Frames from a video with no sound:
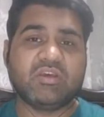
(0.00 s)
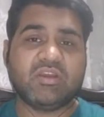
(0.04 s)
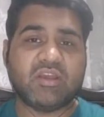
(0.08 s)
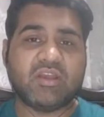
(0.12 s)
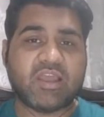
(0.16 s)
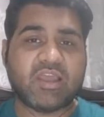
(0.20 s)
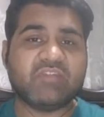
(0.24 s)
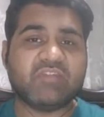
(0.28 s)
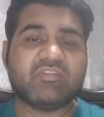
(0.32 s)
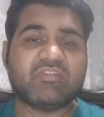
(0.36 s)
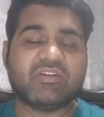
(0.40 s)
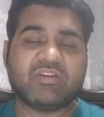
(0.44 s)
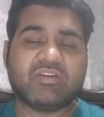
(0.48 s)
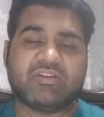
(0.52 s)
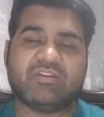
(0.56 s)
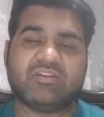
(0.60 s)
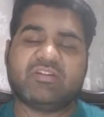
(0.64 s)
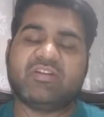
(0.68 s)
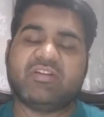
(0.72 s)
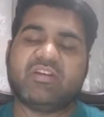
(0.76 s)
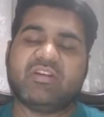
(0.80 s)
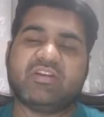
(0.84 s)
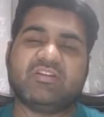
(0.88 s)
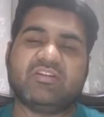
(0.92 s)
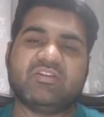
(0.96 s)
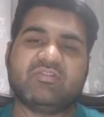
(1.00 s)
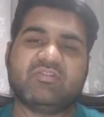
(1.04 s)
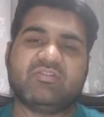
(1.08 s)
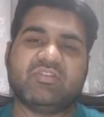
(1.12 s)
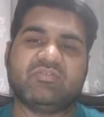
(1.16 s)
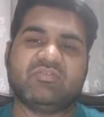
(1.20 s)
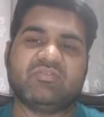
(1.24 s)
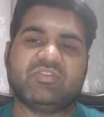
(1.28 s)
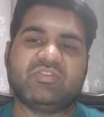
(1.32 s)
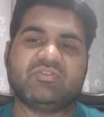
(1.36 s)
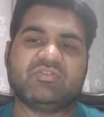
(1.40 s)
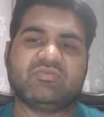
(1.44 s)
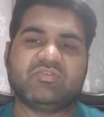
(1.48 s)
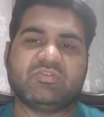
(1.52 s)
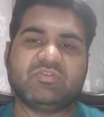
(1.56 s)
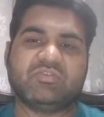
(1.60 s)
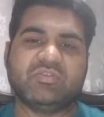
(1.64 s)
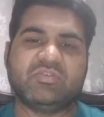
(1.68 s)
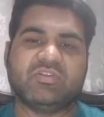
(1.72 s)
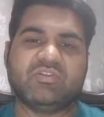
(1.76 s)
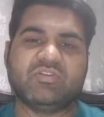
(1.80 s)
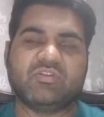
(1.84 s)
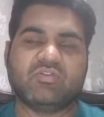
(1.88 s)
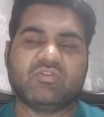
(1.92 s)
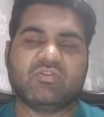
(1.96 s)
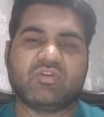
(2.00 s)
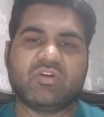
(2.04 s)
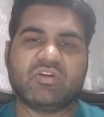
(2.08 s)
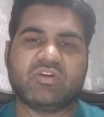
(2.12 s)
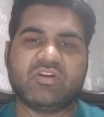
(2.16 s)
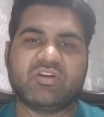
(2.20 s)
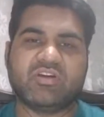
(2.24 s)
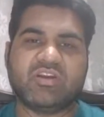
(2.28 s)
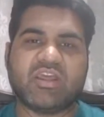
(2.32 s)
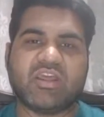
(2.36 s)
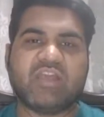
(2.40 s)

live and interactive and which will be recorded.